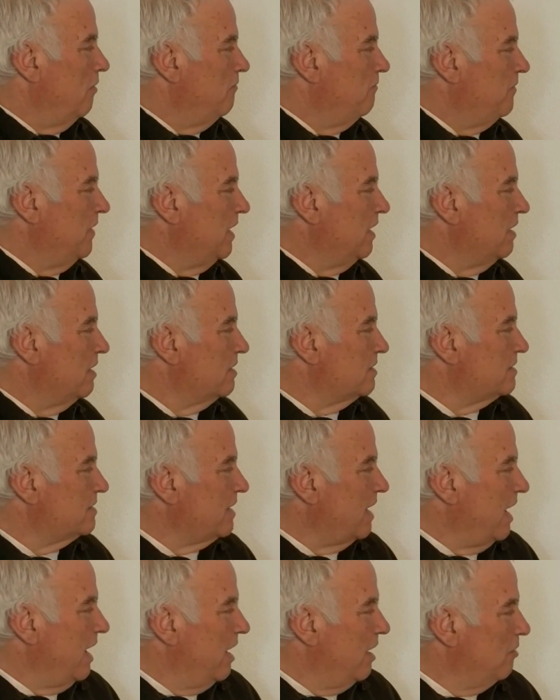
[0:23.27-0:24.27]
Venus
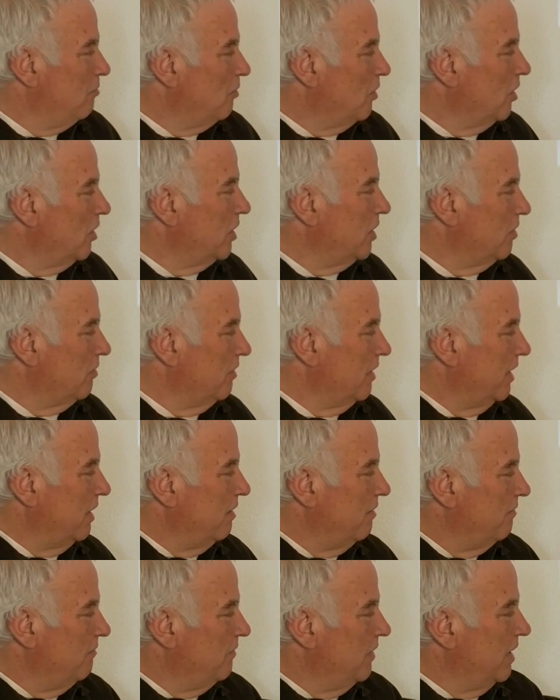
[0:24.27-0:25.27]
and Mercury,
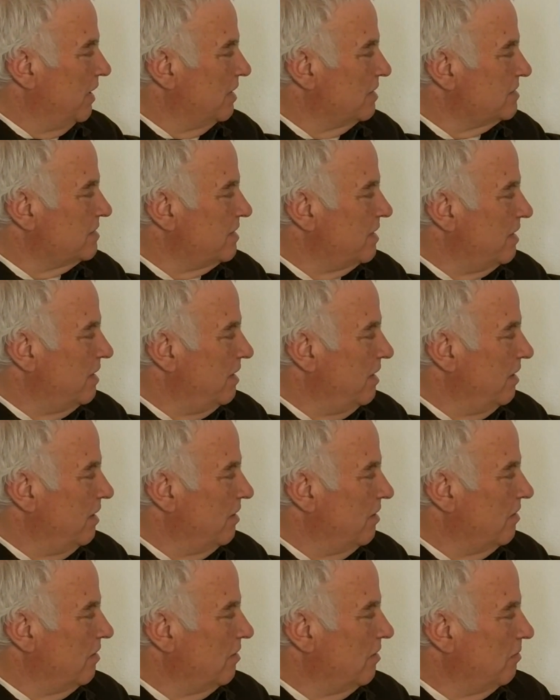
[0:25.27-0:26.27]
Venus
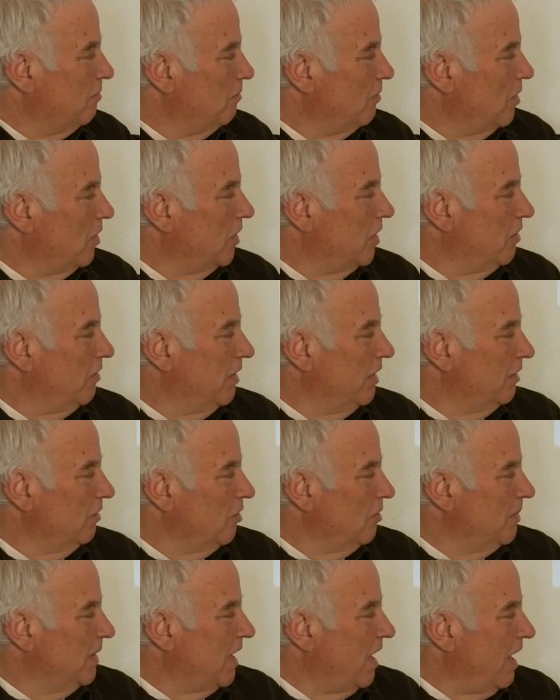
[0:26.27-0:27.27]
here, Mercury a
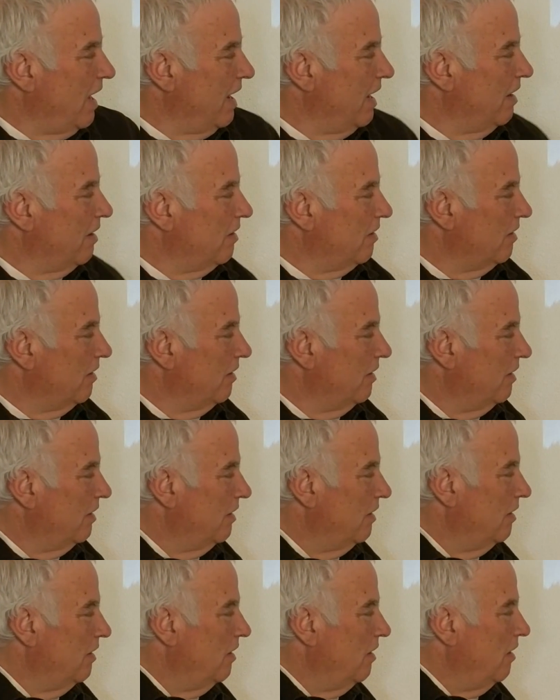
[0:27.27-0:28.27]
little bit higher,
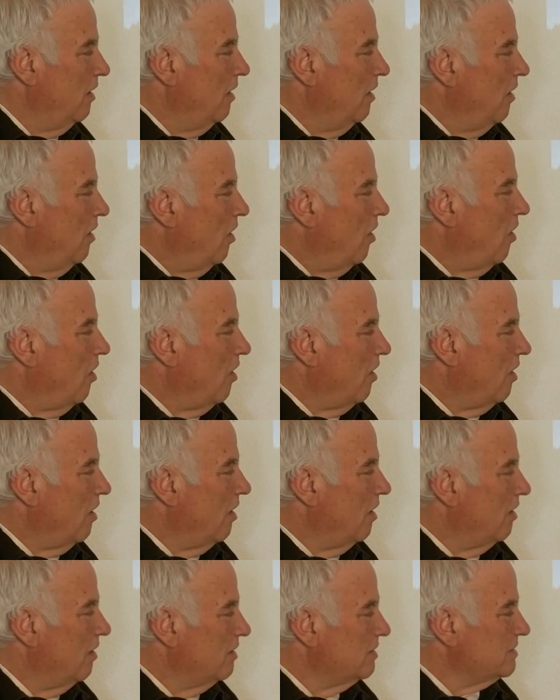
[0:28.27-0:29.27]

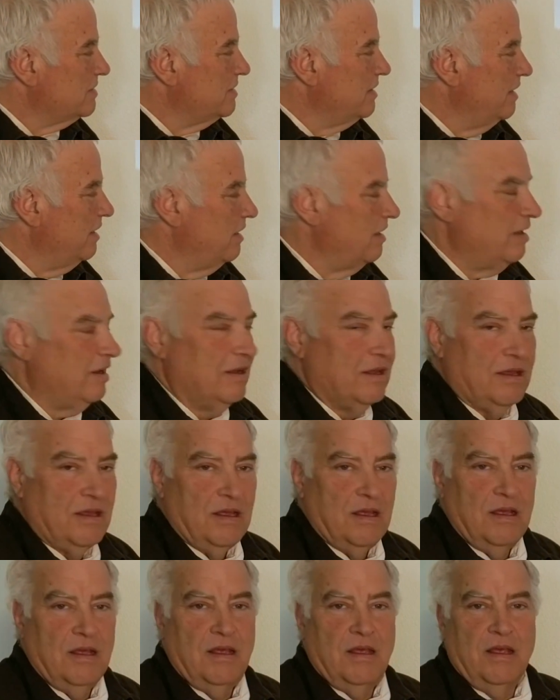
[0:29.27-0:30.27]
are seen
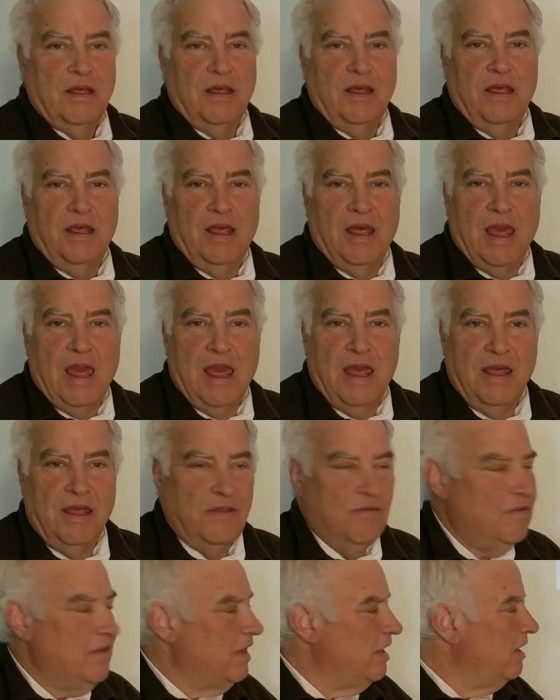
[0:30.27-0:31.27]

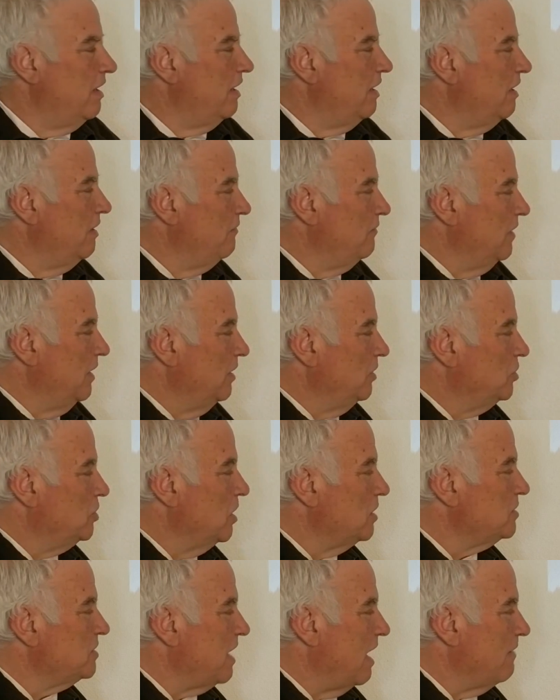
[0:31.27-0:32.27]
in the evening
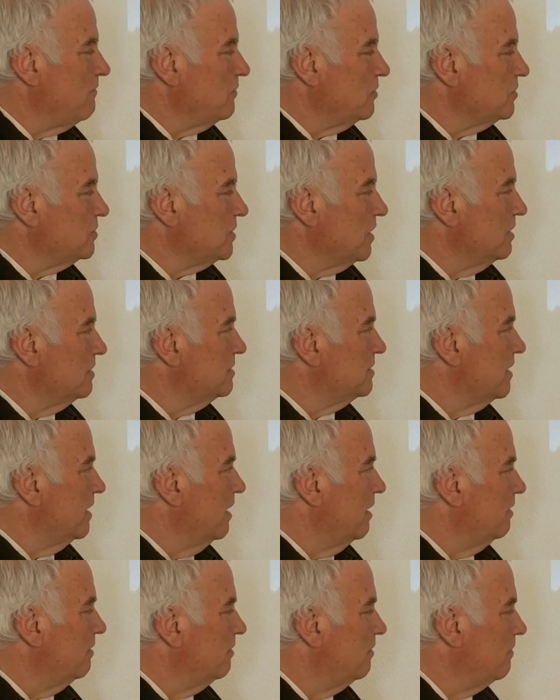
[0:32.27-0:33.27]
just after
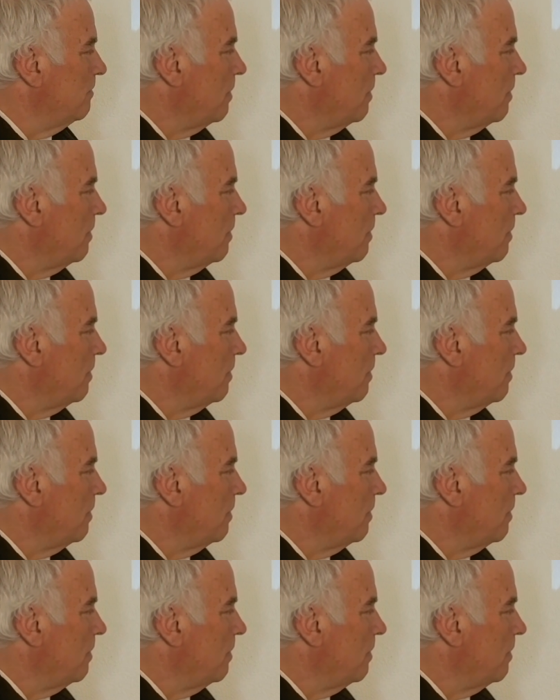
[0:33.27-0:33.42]
sunset.